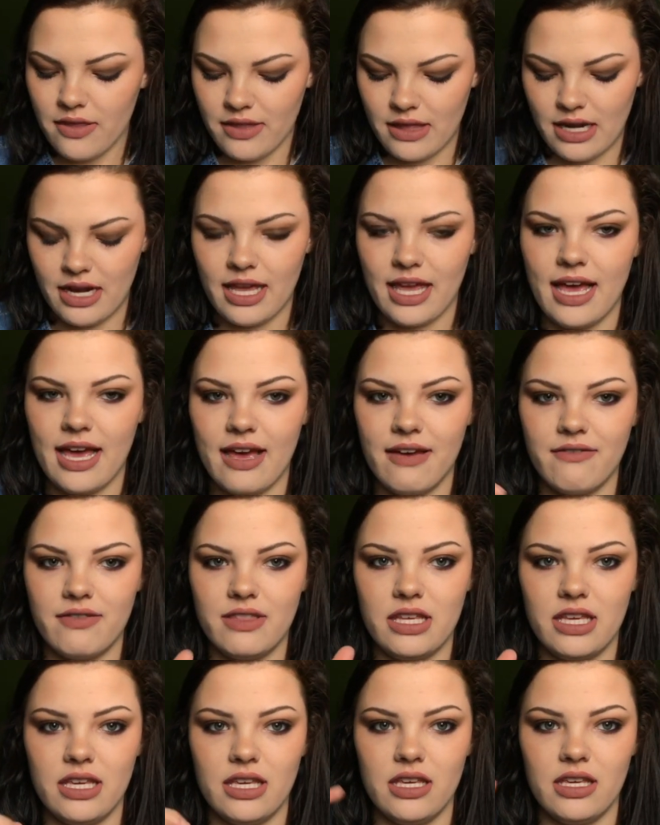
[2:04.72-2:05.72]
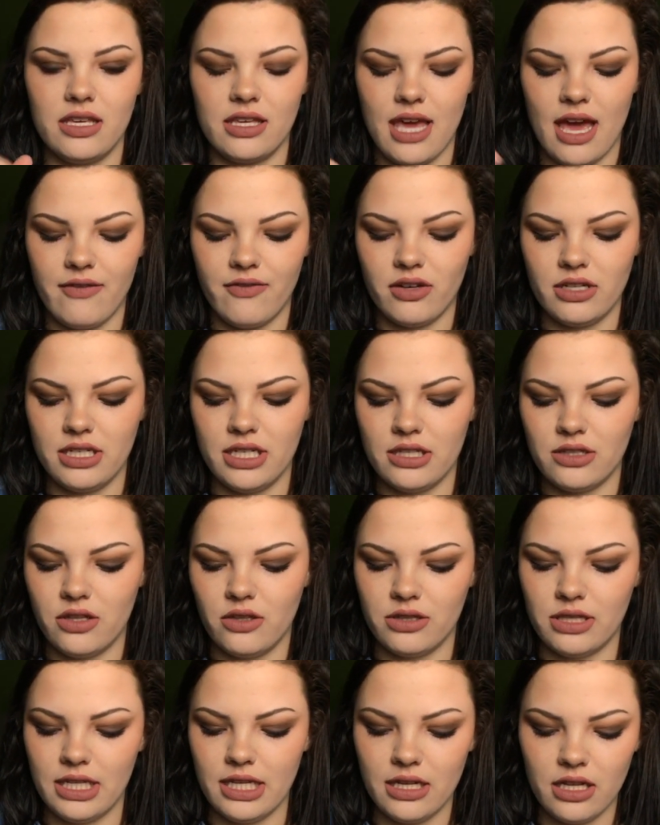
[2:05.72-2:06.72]
Then I have the Kat Von D
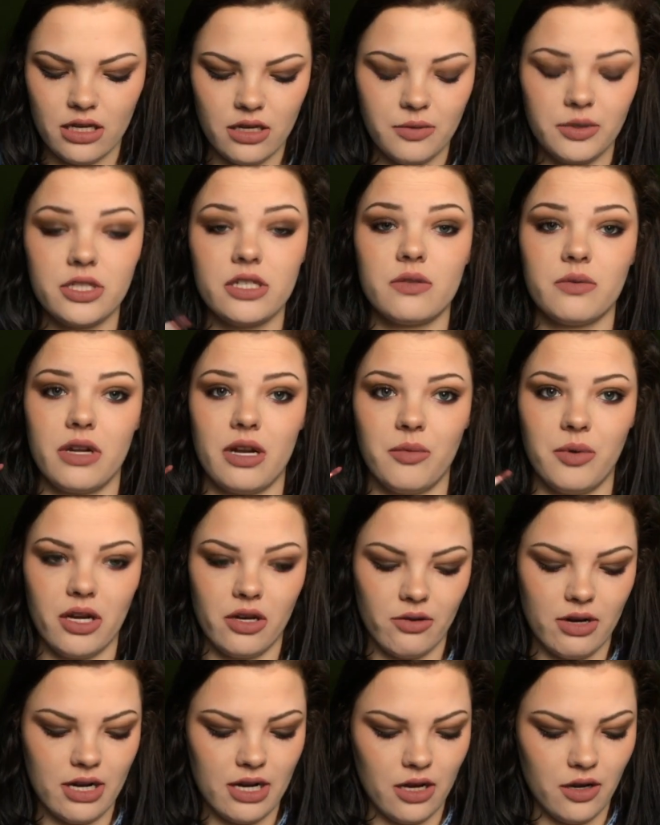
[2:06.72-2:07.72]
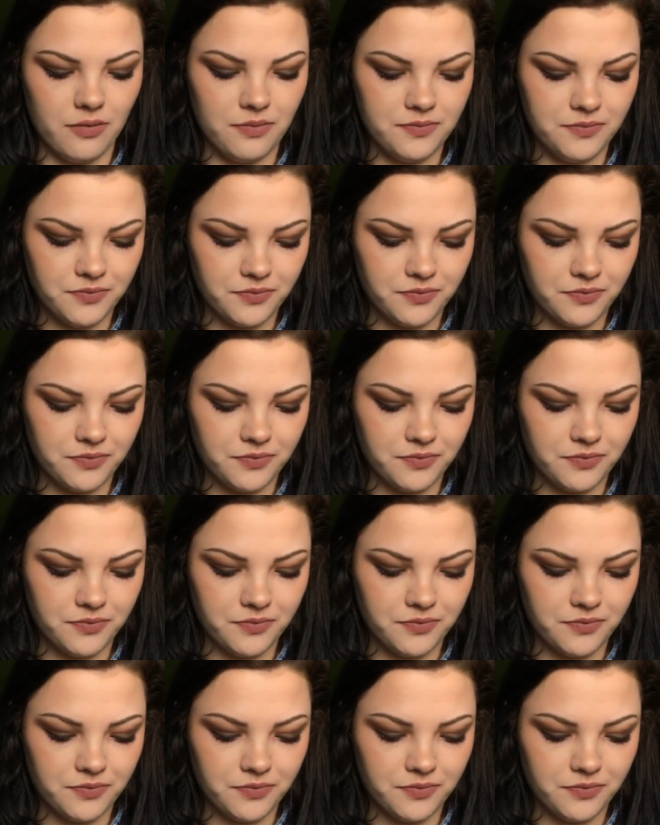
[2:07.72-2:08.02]
Lolita, which is what I'm wearing right now.